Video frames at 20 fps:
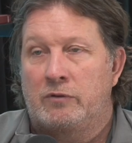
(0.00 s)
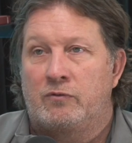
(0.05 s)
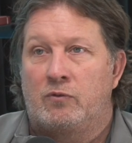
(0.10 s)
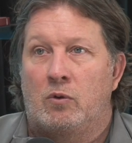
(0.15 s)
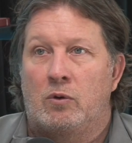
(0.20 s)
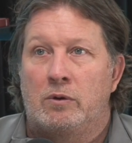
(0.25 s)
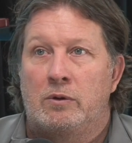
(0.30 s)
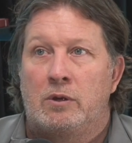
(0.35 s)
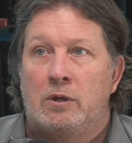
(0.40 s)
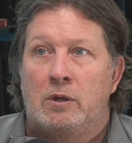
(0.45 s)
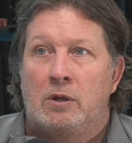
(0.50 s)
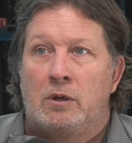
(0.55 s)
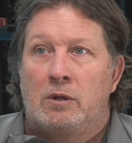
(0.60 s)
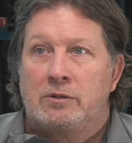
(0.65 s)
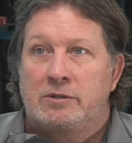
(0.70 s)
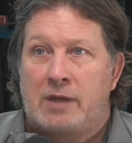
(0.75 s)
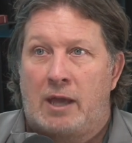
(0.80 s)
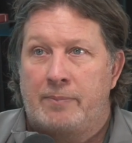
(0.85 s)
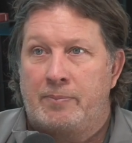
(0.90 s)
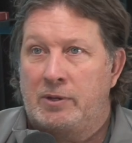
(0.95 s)
look for.
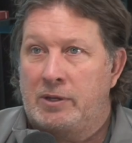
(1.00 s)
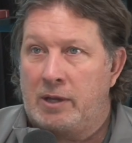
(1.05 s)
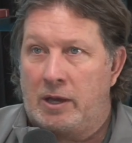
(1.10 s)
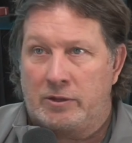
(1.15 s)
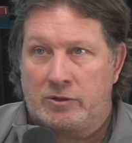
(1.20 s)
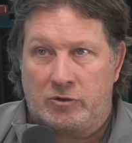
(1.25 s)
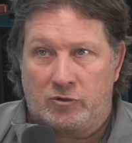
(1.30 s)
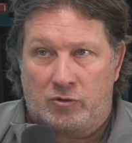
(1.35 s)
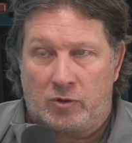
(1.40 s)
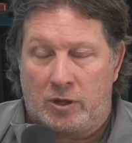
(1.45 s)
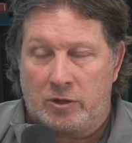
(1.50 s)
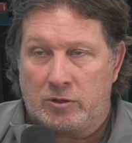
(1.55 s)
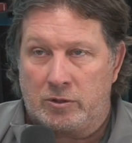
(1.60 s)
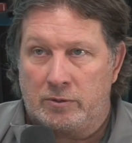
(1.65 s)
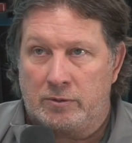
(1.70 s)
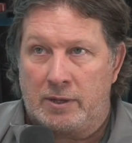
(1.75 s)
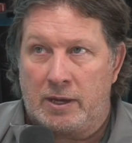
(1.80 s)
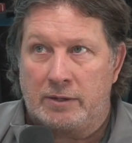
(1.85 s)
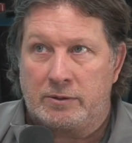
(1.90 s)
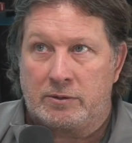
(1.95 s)
Type and
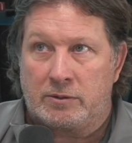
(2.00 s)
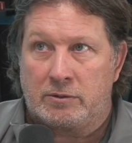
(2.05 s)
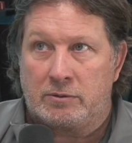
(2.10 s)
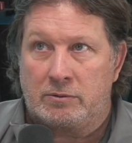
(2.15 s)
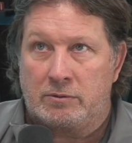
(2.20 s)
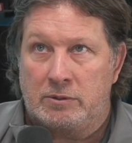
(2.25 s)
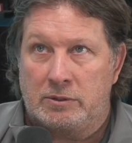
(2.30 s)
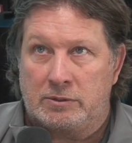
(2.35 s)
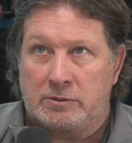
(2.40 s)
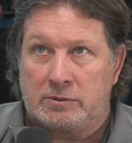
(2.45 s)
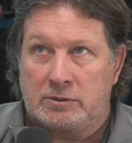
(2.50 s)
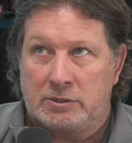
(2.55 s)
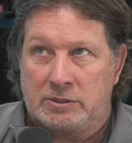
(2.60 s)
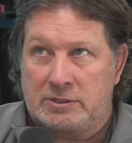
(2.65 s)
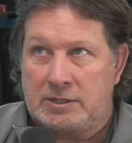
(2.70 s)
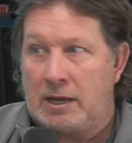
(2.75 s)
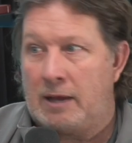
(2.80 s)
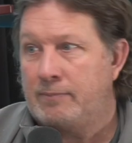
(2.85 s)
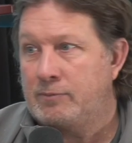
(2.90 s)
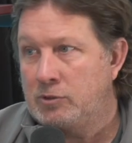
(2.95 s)
concentration, that's the
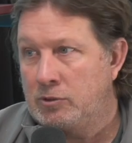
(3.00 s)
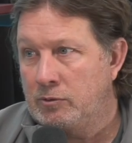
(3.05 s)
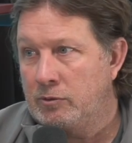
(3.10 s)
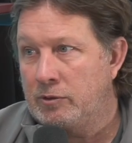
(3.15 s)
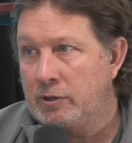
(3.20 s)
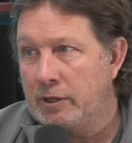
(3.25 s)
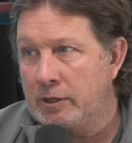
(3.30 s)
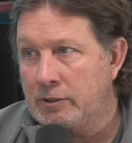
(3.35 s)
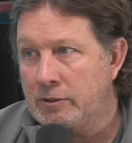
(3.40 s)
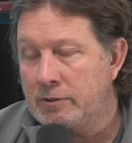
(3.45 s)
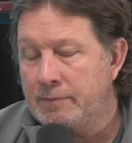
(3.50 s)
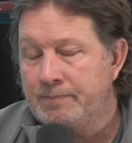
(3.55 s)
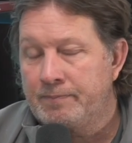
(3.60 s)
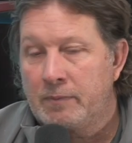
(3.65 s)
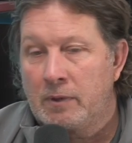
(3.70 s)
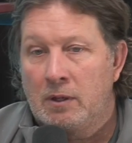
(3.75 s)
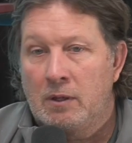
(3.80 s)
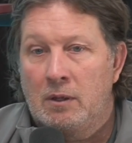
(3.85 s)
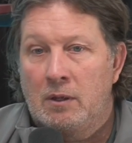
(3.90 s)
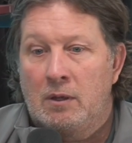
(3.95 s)
top two things.
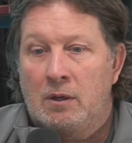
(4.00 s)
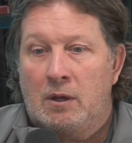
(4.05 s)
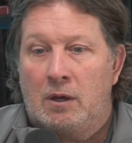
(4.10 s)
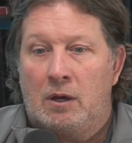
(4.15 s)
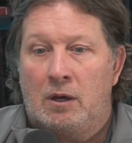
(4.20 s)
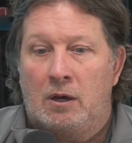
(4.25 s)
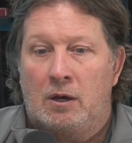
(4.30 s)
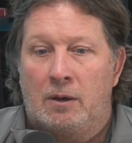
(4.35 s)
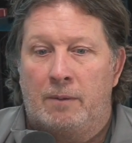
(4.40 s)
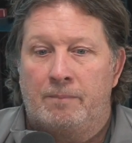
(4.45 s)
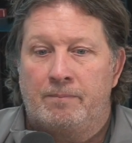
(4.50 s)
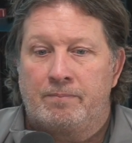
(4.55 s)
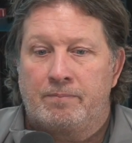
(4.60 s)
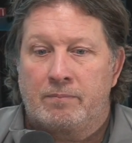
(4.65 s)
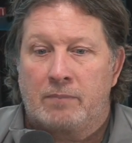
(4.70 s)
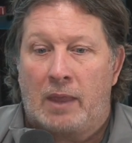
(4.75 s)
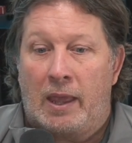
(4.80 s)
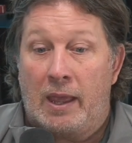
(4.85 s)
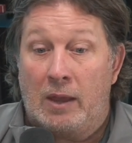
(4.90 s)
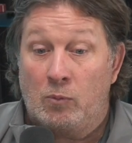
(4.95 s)
And
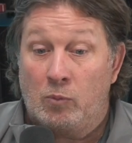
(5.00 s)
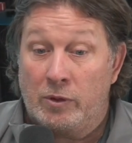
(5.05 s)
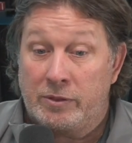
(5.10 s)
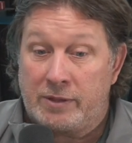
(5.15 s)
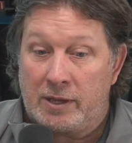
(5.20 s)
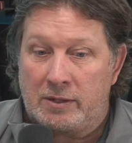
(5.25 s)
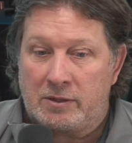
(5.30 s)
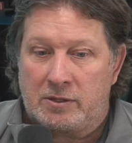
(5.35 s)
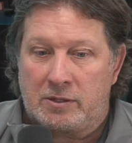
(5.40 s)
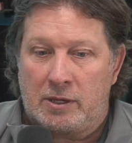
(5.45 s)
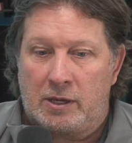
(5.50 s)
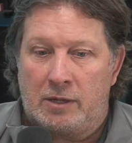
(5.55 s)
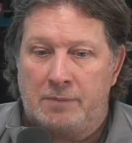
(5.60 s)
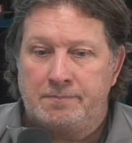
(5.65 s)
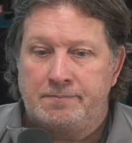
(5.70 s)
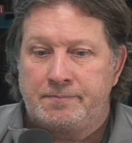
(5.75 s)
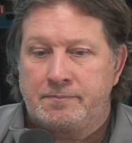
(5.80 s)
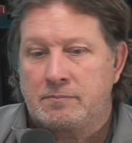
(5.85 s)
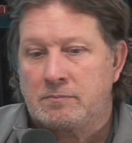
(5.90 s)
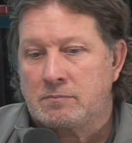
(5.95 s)
with that
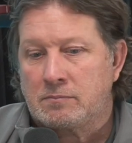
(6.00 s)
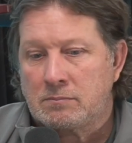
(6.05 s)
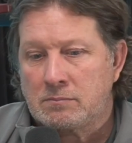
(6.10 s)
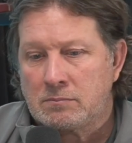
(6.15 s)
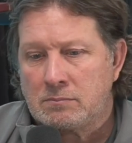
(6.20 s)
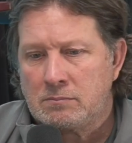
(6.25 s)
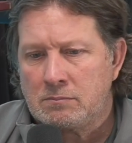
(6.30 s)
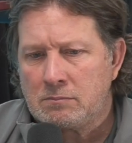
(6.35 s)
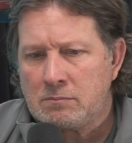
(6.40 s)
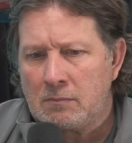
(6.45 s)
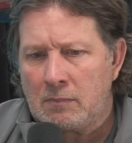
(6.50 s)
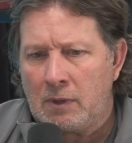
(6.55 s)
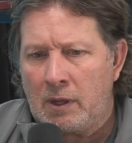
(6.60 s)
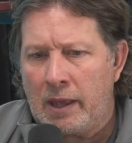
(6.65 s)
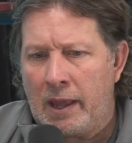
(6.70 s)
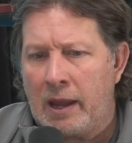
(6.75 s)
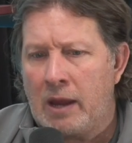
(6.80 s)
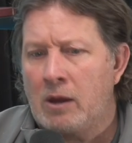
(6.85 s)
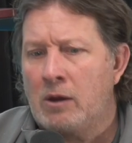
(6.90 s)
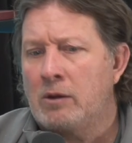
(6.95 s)
said,
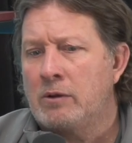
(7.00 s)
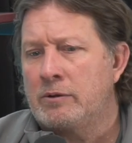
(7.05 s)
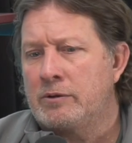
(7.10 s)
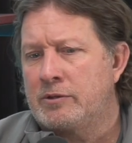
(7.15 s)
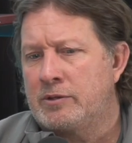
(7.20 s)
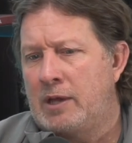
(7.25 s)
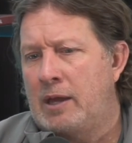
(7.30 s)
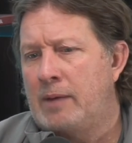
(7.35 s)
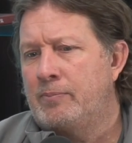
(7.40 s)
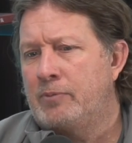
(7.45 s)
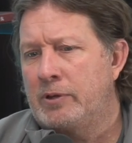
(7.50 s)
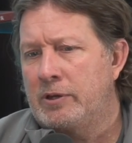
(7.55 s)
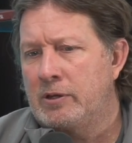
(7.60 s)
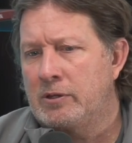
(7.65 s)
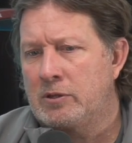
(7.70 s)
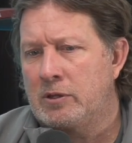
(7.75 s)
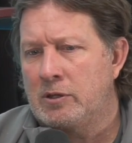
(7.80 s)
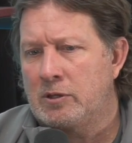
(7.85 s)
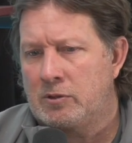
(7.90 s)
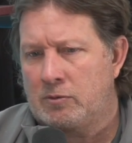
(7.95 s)
air sampling
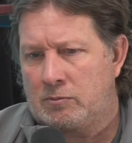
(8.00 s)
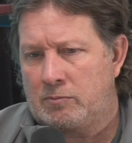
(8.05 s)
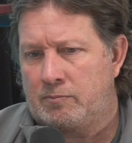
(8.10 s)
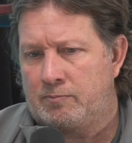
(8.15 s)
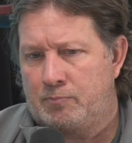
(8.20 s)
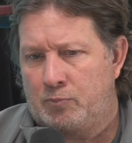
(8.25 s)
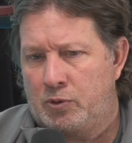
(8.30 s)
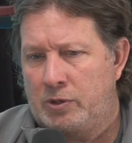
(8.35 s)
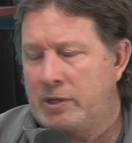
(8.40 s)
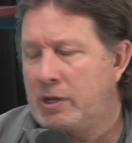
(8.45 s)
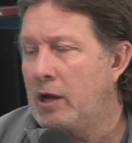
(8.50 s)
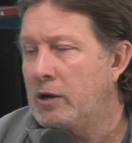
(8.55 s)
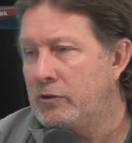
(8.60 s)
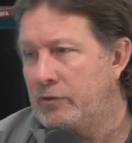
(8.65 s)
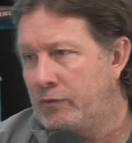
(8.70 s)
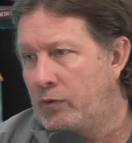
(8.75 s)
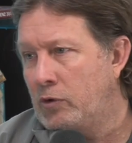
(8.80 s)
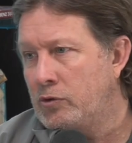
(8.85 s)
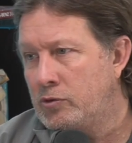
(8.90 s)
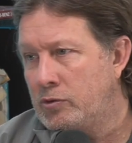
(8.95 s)
is pretty
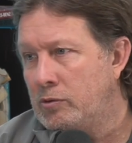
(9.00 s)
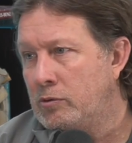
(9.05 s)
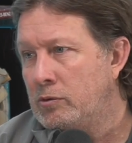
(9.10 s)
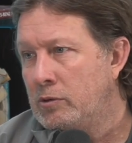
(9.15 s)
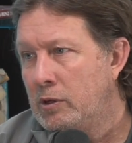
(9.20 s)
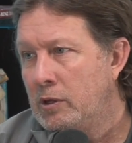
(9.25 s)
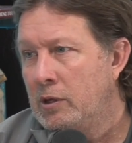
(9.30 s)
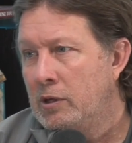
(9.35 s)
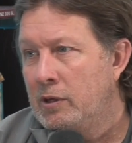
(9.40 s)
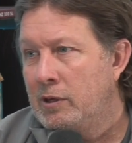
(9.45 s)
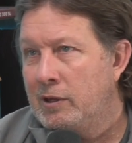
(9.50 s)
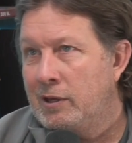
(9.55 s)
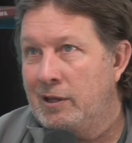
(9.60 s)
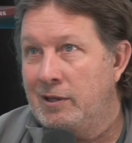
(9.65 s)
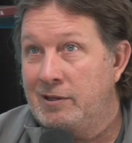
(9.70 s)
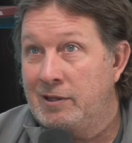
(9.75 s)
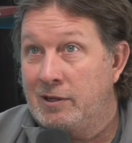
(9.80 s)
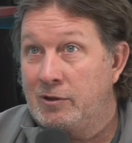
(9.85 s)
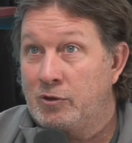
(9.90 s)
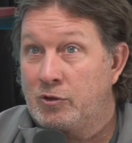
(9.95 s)
controversial
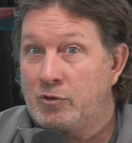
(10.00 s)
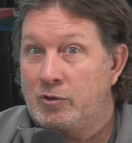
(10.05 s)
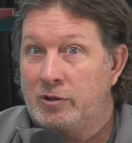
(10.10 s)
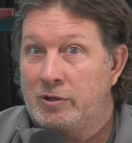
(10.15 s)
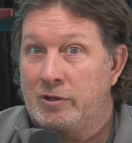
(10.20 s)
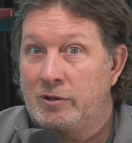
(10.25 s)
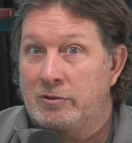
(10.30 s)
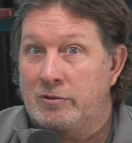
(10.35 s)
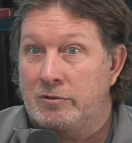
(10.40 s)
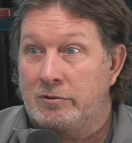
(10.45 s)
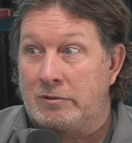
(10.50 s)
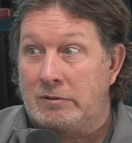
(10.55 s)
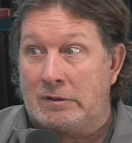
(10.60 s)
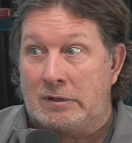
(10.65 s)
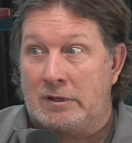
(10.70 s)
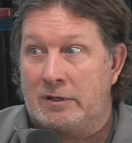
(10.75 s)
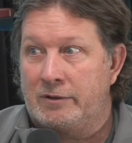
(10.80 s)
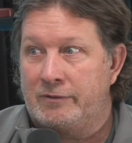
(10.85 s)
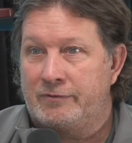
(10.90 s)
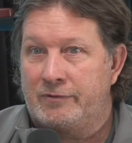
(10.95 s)
in the industry because there's a
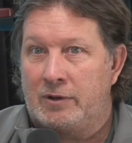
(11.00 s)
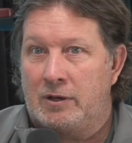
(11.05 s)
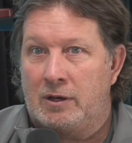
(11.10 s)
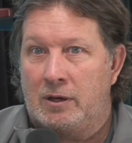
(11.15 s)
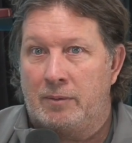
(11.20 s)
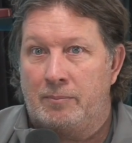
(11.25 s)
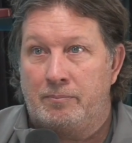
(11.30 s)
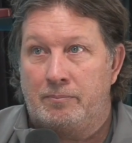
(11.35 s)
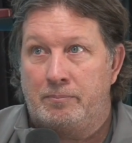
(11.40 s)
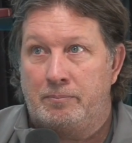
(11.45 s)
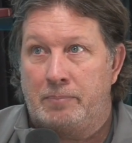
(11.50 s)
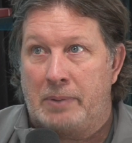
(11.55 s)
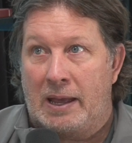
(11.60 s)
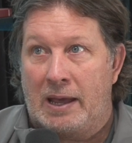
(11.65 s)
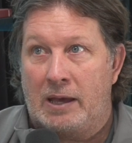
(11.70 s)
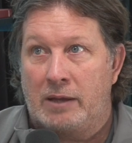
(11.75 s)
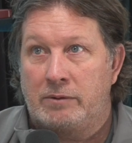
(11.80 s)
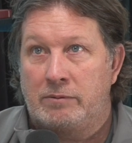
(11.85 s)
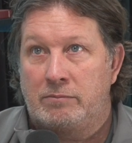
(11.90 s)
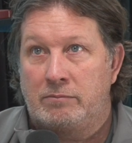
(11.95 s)
lot of
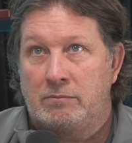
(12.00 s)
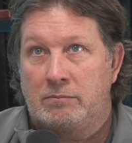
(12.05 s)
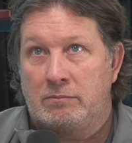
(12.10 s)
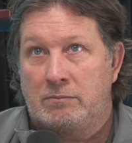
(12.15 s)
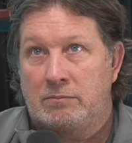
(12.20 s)
bad